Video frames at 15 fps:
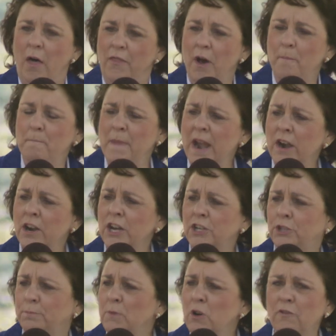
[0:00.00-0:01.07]
The
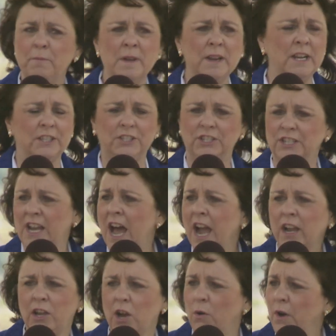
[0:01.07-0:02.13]
marriage movement is
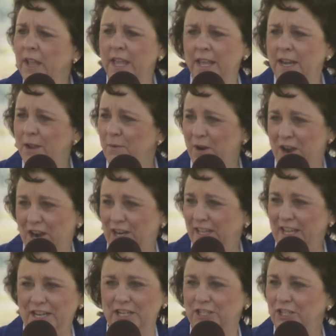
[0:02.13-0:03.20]
not going anywhere,
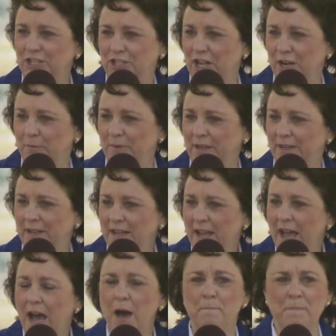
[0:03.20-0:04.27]
ladies and gentlemen.
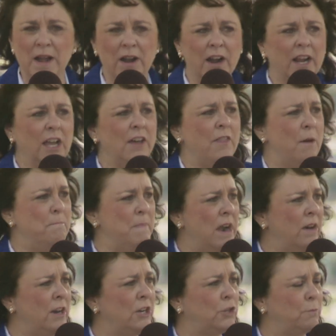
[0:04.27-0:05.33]
America, the
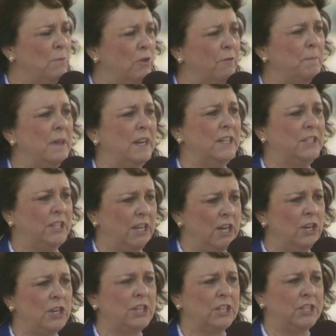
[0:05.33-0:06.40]
marriage movement is
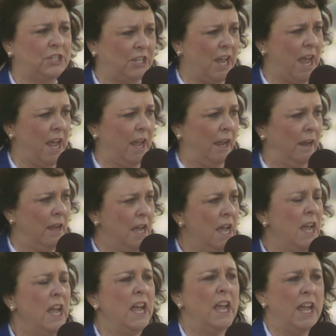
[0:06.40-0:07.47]
here to stay,
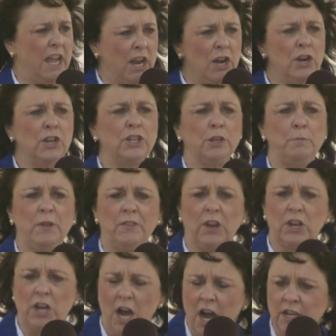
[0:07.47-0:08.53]
here to be the
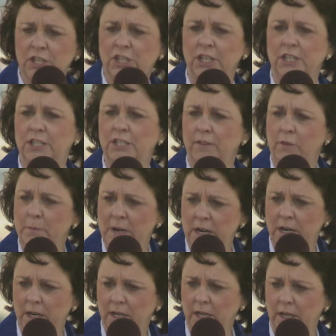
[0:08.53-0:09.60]
conscience of
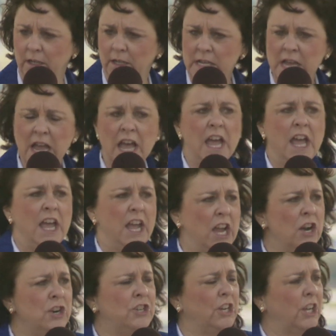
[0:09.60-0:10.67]
America,
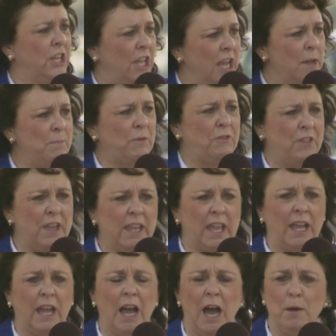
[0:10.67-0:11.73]
here to keep
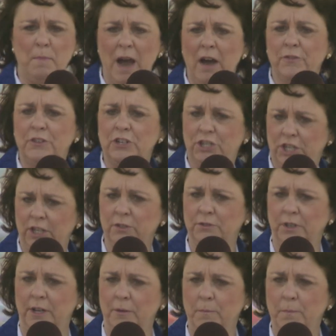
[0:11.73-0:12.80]
thinking about the
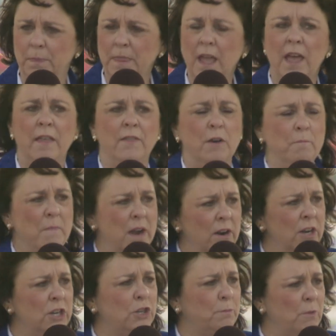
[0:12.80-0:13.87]
children. The
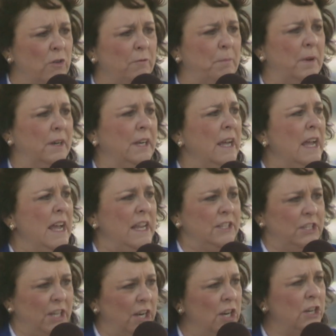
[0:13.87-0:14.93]
marriage movement
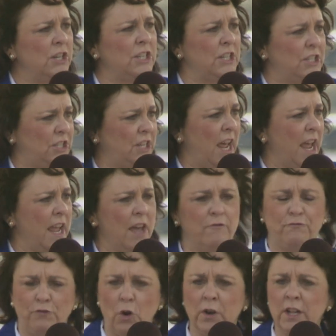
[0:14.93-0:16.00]
is here to stay,
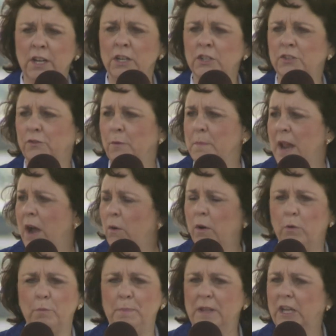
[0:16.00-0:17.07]
and 40 years from now,
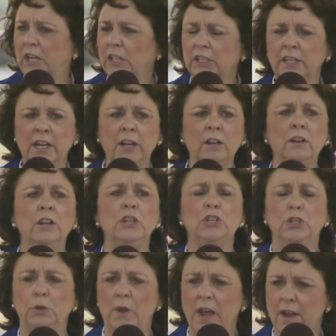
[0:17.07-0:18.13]
it will be clear
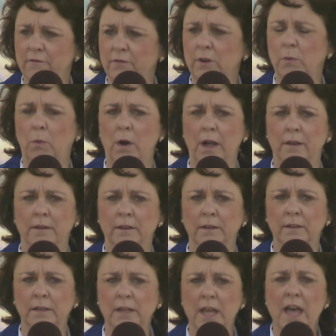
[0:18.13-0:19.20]
to everyone
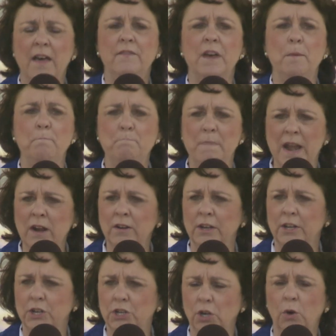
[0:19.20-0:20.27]
that
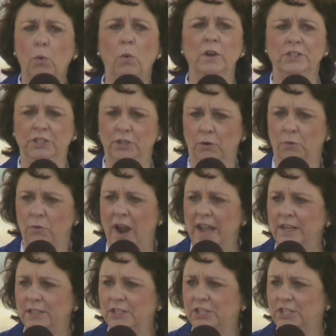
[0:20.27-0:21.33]
marriage was the
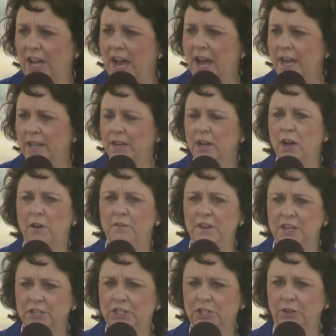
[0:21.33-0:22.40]
right side of
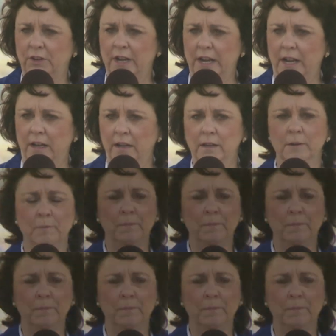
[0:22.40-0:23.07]
history.